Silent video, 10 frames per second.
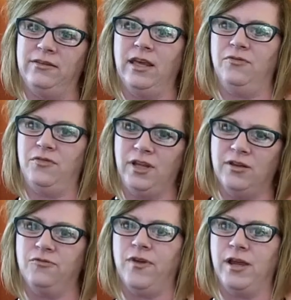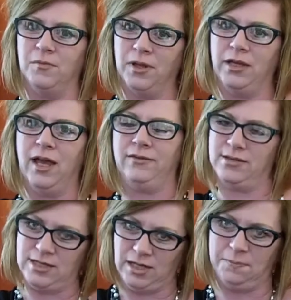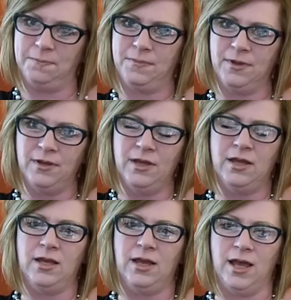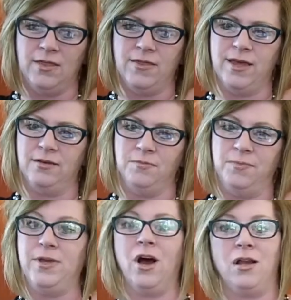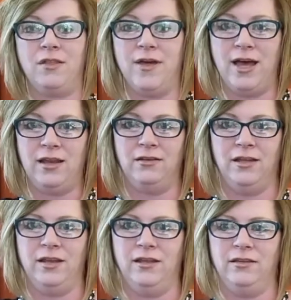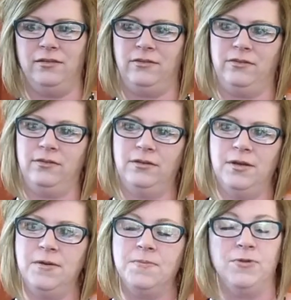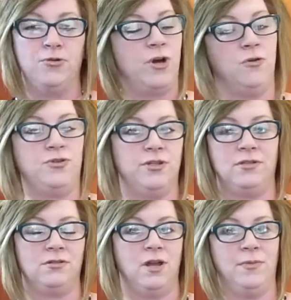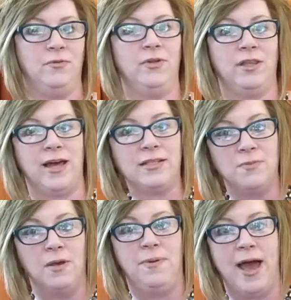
safety and family as a team. And then beyond that, it is new coaches. I mean, really, that's my passion.